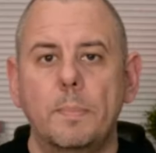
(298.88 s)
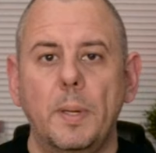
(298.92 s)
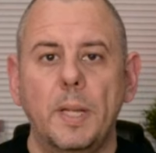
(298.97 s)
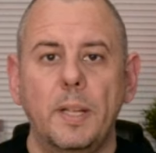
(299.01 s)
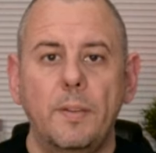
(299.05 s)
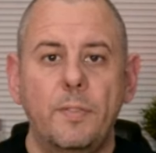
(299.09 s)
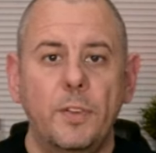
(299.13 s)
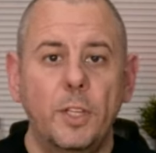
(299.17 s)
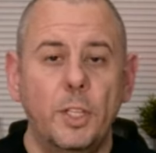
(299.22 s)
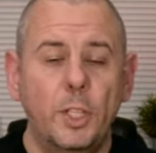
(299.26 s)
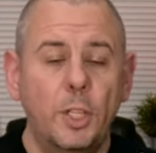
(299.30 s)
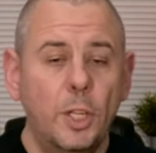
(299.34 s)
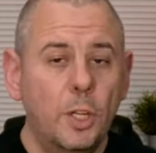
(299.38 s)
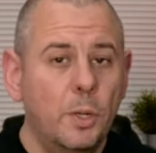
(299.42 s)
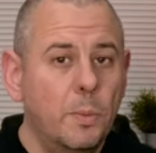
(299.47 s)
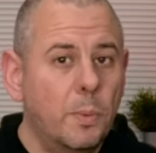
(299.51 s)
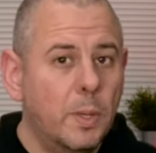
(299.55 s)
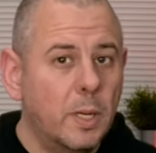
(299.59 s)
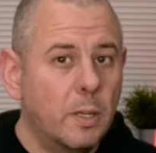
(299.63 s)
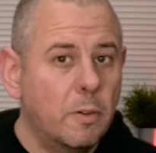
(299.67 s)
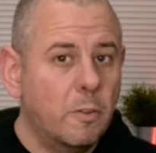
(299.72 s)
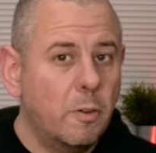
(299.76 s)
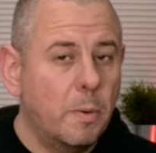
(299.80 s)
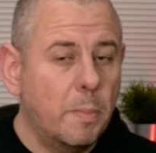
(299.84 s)
But if you do
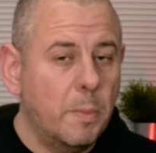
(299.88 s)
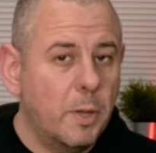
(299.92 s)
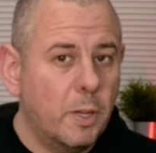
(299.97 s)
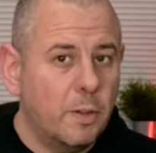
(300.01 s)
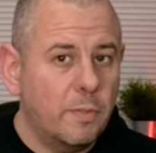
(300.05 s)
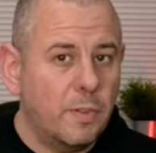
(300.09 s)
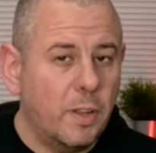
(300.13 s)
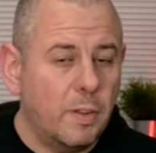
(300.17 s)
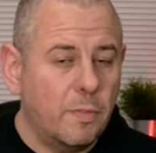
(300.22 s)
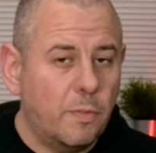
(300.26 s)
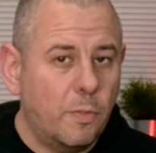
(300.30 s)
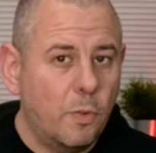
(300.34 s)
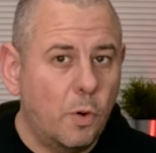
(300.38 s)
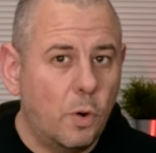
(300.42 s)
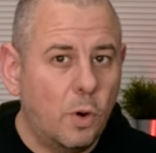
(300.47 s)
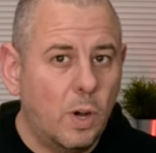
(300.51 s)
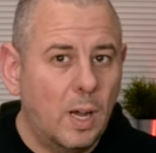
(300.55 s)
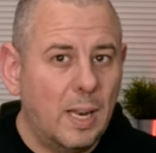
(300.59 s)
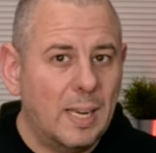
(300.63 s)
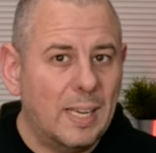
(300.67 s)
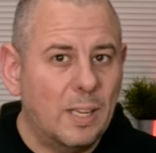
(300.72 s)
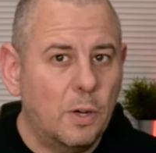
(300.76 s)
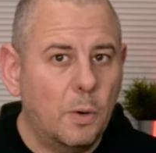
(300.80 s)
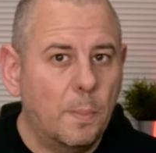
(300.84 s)
want to remove it for
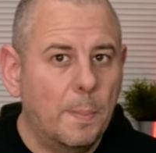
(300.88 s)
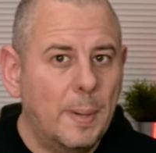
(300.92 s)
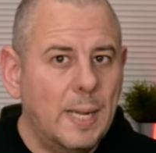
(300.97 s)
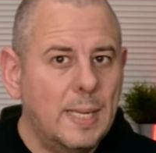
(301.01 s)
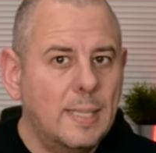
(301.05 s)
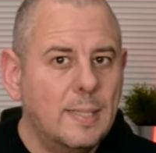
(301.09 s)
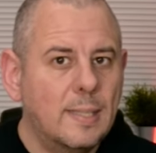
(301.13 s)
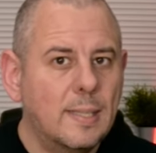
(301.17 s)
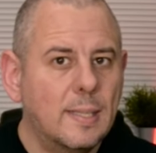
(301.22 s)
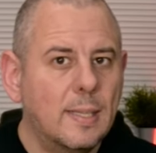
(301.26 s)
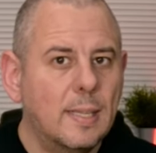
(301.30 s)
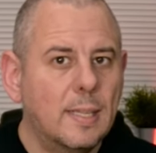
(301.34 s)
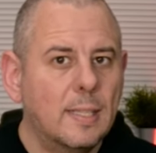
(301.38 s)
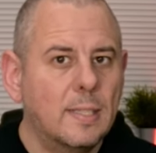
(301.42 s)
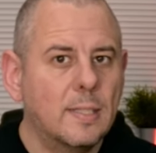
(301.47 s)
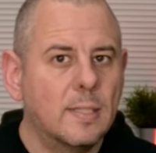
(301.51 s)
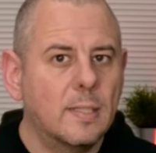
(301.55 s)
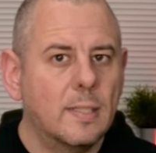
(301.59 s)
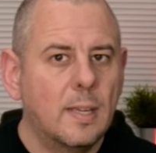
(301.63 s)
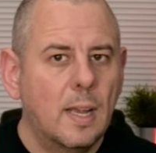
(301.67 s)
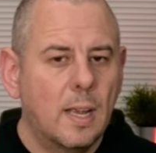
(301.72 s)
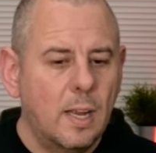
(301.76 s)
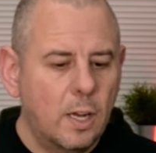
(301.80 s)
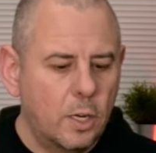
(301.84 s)
a little
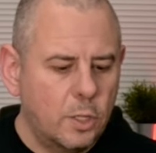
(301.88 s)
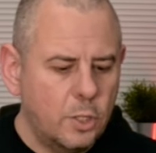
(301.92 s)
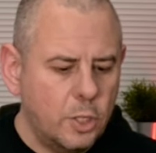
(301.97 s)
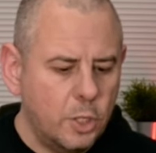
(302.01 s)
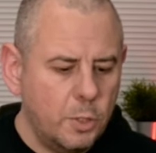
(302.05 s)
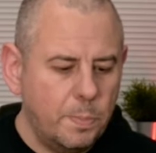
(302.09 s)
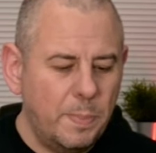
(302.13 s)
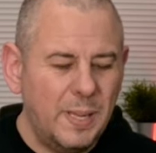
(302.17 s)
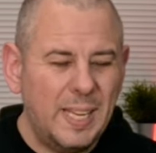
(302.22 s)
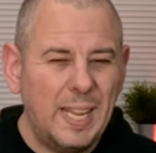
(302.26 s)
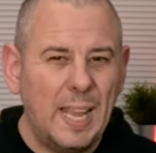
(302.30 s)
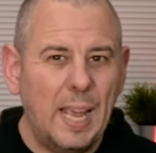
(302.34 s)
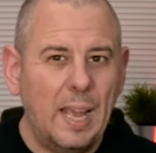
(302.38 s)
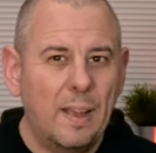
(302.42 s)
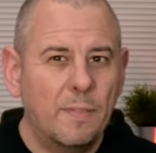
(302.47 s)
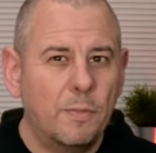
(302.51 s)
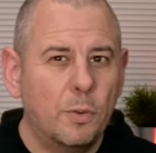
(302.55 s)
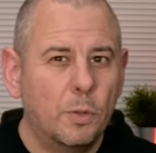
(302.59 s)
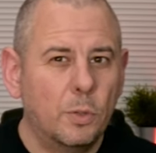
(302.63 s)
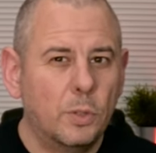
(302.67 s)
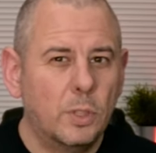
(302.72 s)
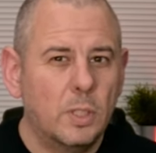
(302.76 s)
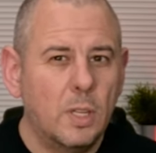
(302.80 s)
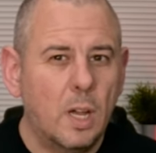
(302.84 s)
maintenance, just be
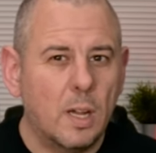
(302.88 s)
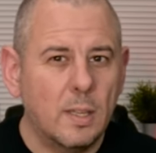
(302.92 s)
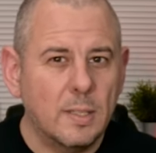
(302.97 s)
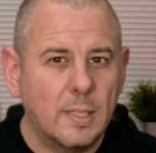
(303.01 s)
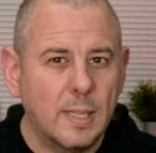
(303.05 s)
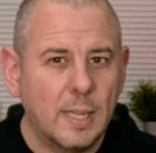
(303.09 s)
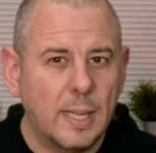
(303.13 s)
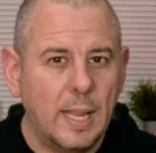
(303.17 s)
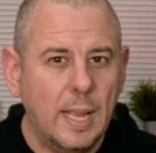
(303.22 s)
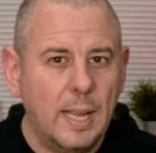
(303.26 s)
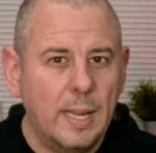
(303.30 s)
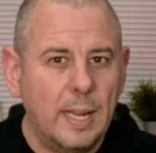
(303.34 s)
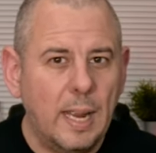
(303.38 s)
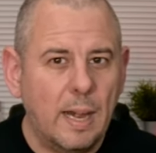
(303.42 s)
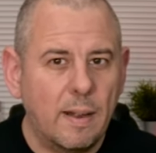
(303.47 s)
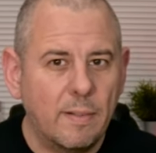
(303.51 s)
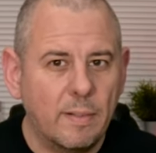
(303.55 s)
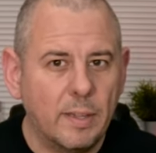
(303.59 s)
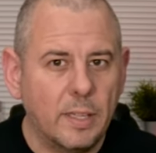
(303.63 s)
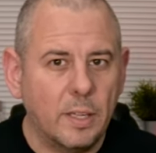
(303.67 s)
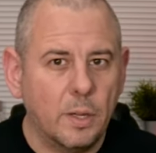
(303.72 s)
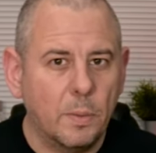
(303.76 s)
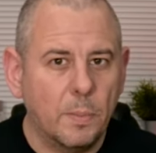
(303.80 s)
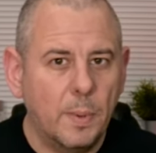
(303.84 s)
careful not to get carried